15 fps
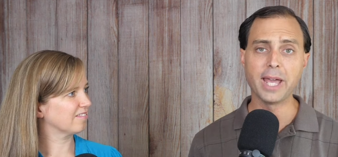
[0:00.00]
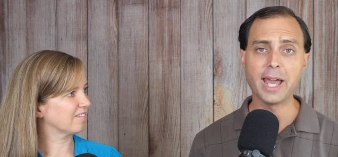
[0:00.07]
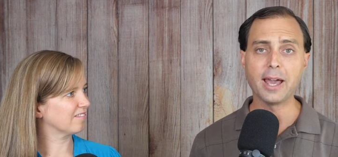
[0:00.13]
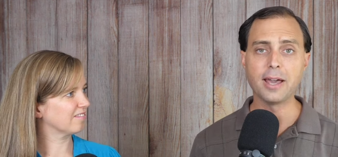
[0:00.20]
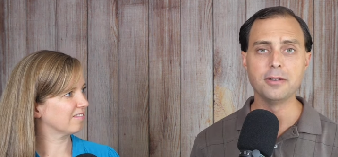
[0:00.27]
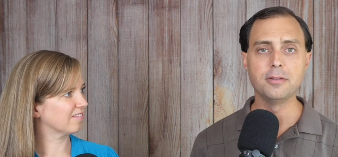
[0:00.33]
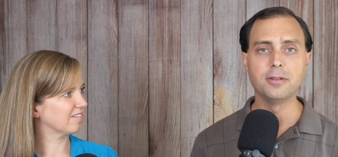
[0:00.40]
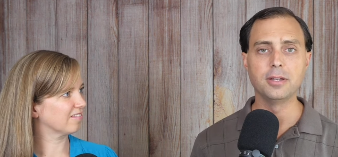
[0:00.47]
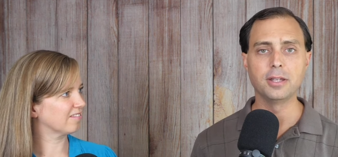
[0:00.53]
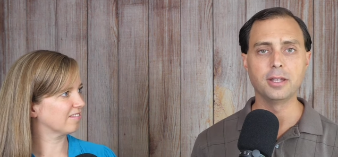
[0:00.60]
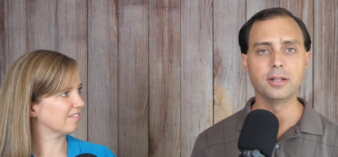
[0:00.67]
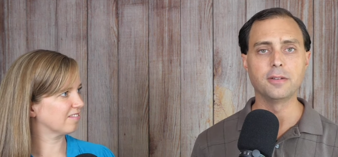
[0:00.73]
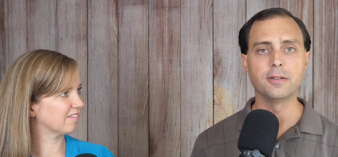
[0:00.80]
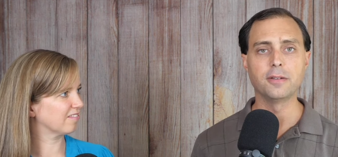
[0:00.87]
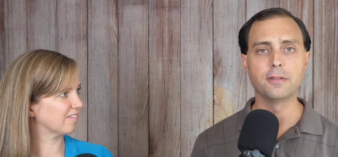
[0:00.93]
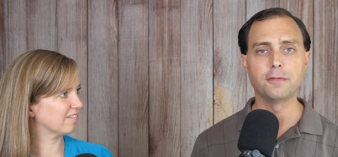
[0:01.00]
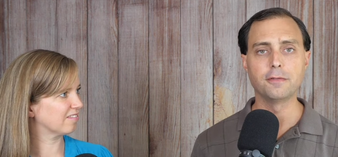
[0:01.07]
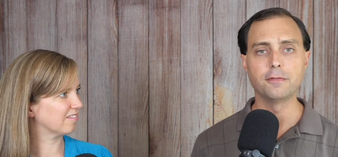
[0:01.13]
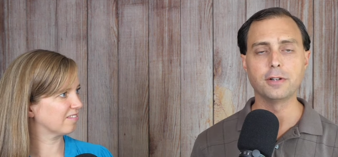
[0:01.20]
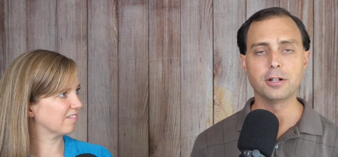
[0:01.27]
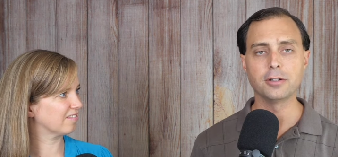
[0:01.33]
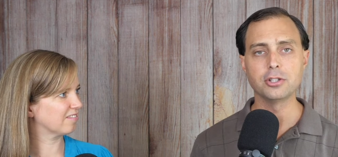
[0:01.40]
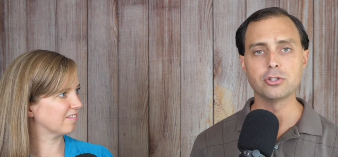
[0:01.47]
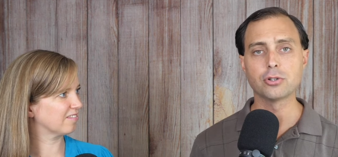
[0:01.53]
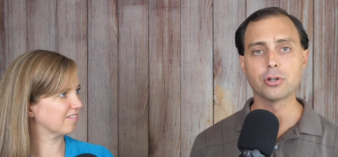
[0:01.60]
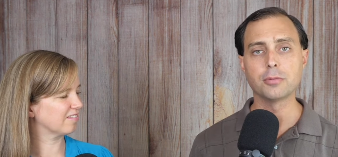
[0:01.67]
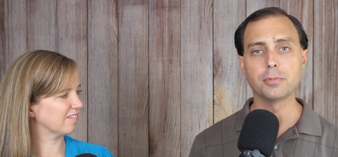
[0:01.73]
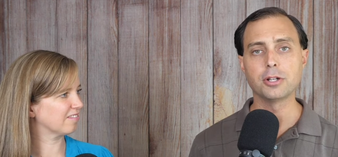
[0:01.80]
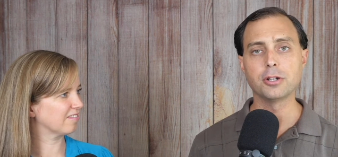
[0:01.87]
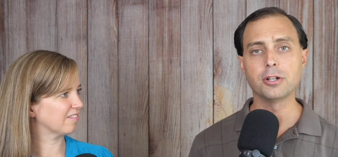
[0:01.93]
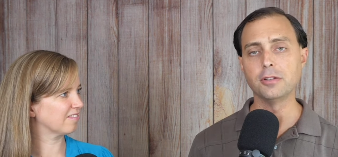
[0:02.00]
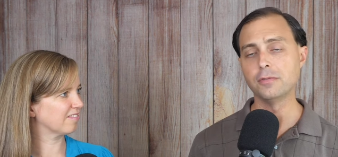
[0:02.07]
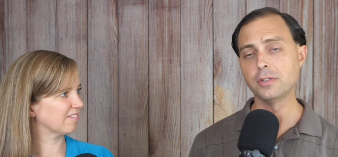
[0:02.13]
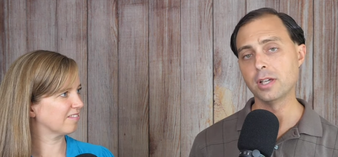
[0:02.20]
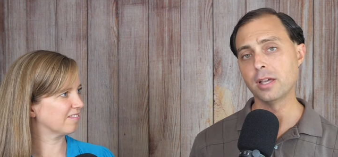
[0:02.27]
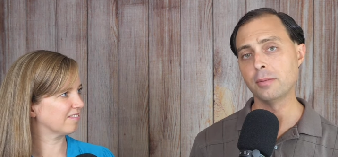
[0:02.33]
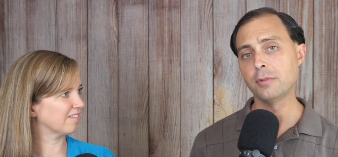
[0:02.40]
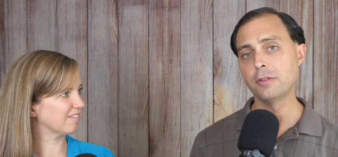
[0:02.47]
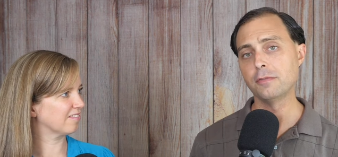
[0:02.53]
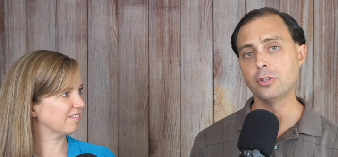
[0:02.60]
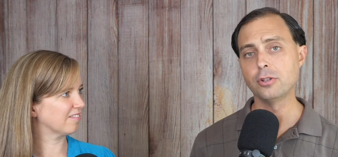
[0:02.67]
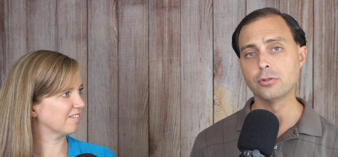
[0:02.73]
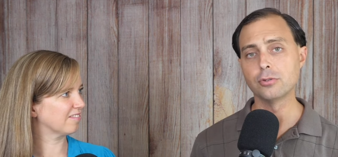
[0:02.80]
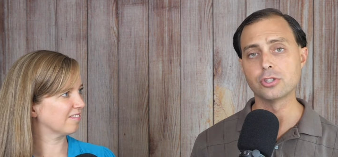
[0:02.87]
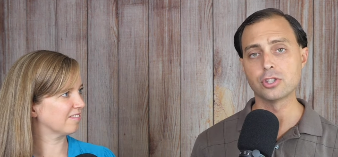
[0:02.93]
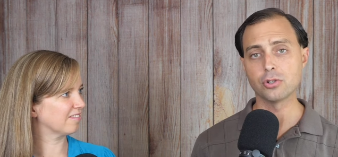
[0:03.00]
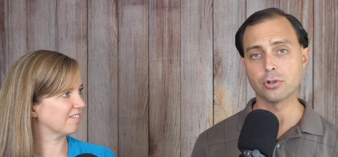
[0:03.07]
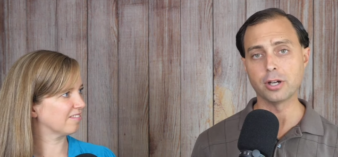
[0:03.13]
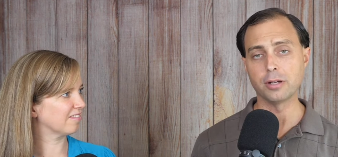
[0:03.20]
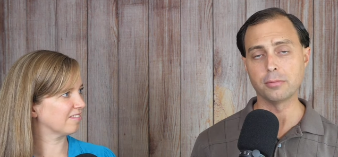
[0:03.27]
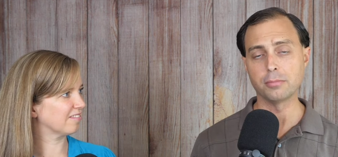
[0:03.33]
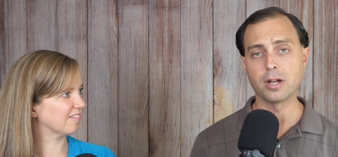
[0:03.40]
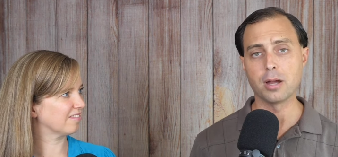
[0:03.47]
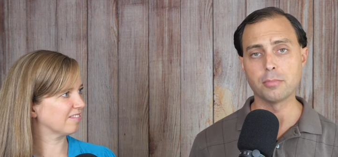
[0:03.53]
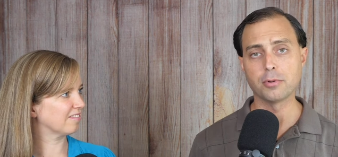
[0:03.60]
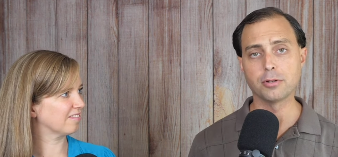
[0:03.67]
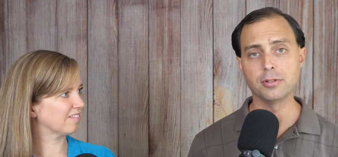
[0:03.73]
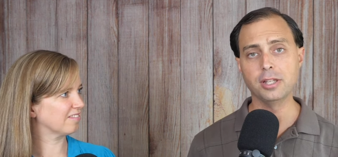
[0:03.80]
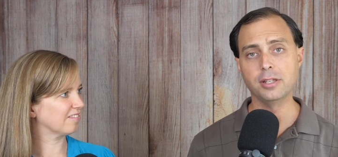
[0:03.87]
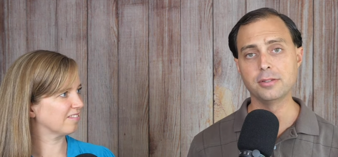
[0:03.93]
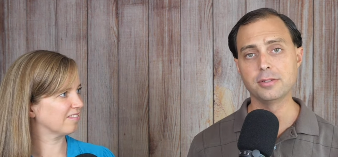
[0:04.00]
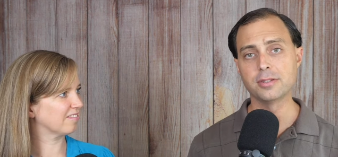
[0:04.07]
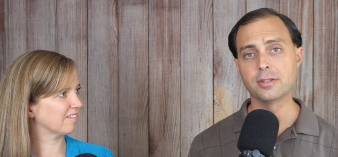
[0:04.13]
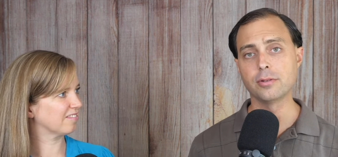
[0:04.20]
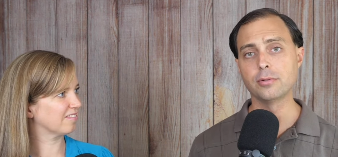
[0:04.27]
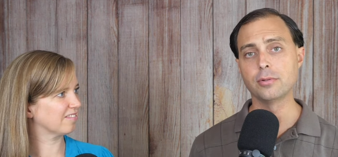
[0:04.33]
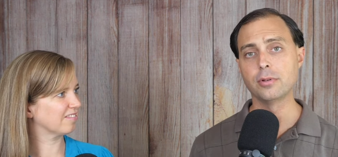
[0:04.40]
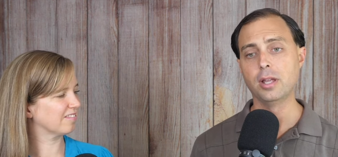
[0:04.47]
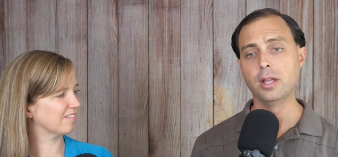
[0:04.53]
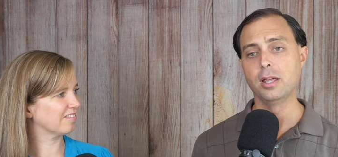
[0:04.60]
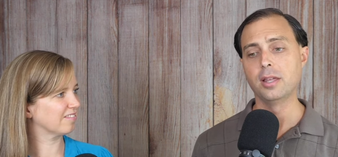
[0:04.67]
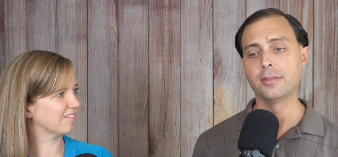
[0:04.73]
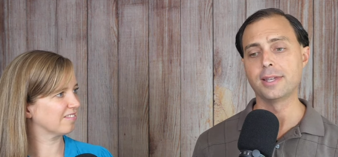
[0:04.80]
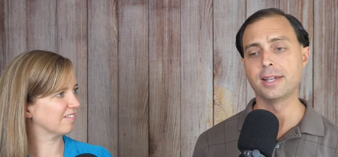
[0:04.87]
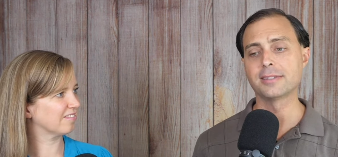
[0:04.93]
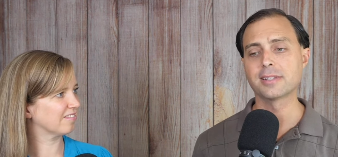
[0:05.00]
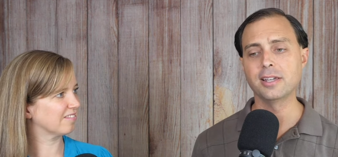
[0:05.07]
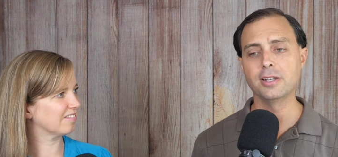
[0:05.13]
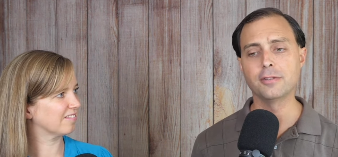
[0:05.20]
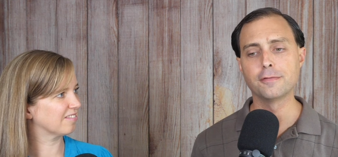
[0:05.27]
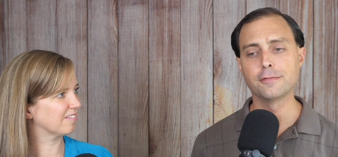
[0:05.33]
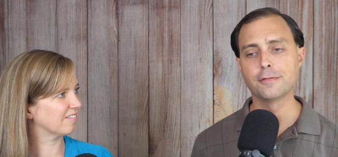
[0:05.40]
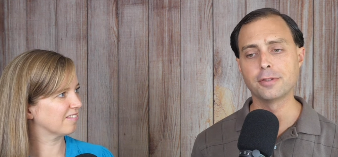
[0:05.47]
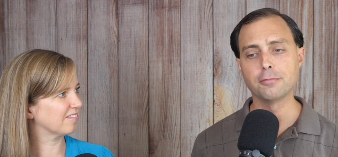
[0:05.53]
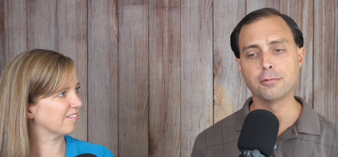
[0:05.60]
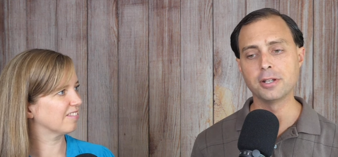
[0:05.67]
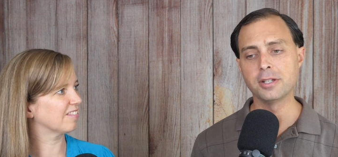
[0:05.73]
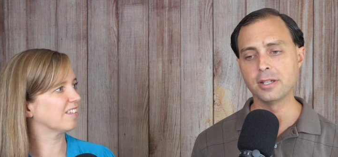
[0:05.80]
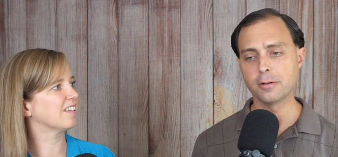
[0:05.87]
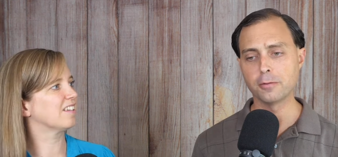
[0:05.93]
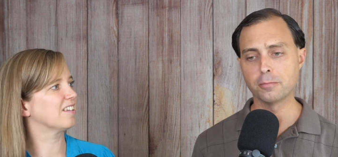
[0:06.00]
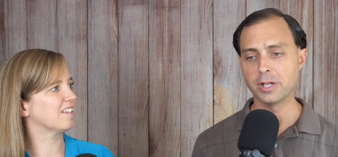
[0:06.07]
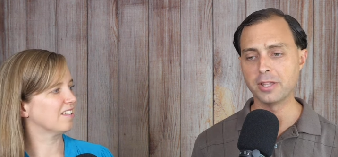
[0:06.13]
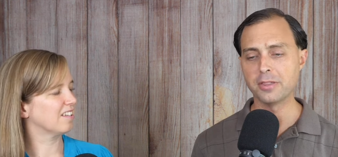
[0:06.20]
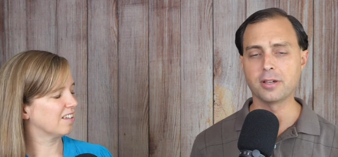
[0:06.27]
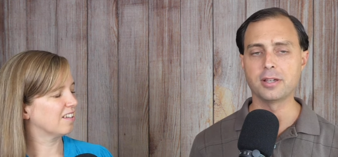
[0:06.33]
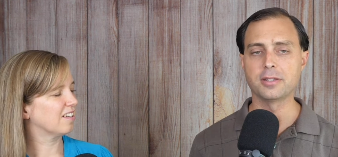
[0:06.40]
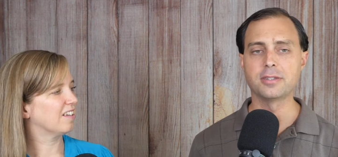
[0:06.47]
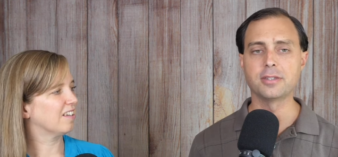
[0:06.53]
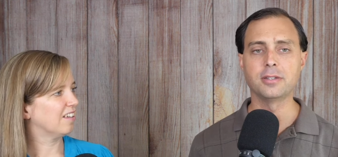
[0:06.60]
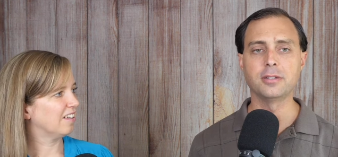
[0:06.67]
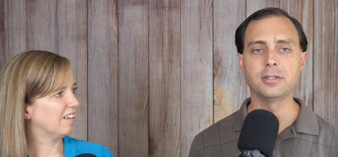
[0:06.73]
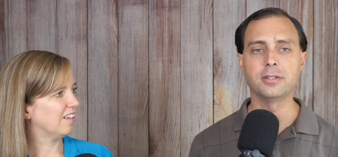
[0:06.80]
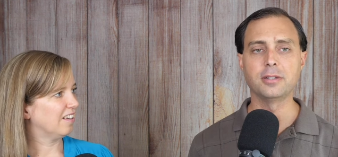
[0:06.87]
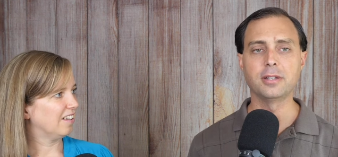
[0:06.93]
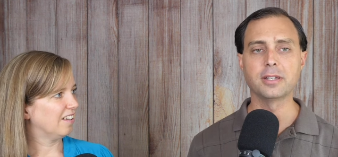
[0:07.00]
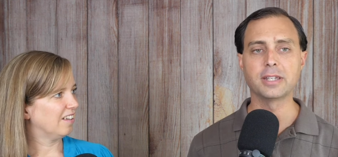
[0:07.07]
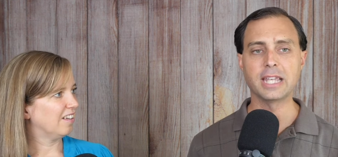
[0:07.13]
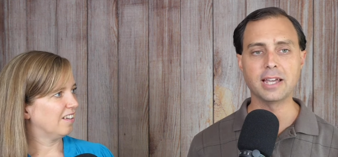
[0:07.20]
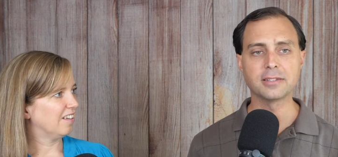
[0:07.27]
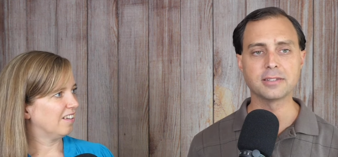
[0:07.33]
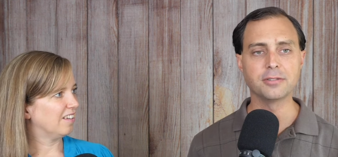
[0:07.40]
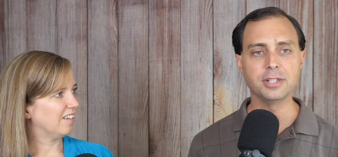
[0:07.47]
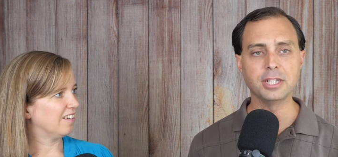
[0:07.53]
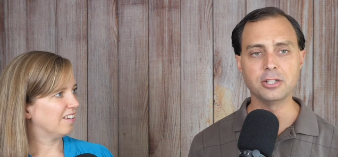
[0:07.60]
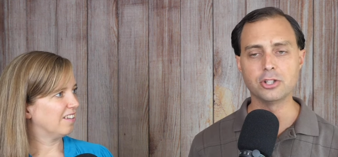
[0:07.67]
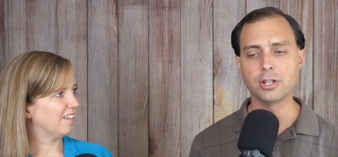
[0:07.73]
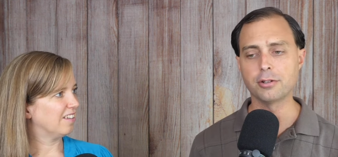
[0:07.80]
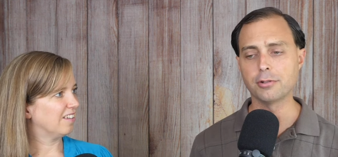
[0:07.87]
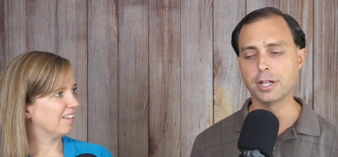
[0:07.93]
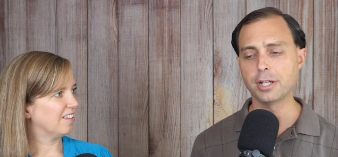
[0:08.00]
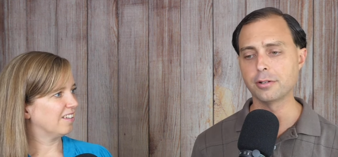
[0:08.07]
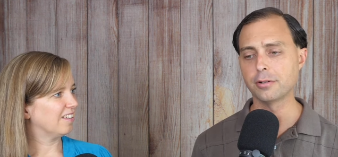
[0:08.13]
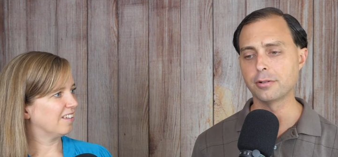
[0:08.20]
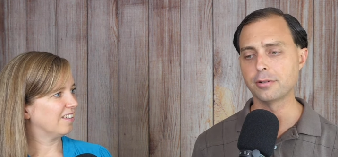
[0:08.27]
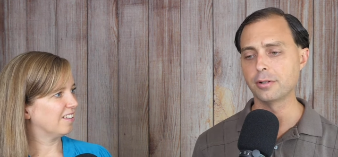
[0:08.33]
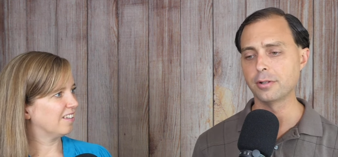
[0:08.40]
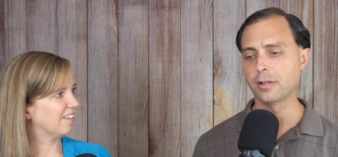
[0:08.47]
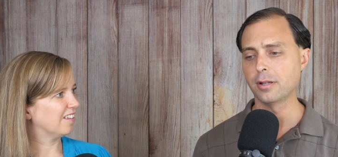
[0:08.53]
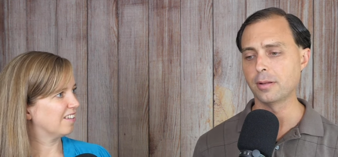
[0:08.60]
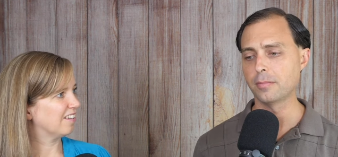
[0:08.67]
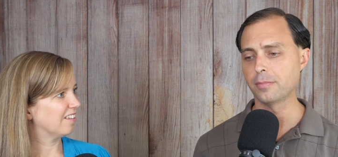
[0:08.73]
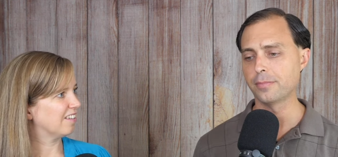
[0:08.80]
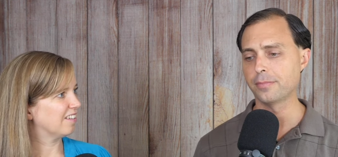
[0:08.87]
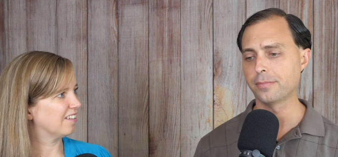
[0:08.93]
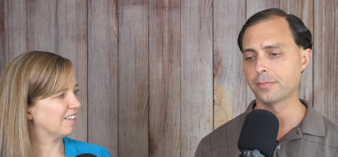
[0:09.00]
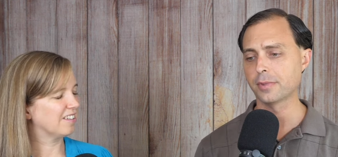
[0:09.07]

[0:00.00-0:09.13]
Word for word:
Speaker 1: bad in a fairly short period of time if you don't store it properly. So that's kind of the rundown of my thoughts on a gasoline generator. Um,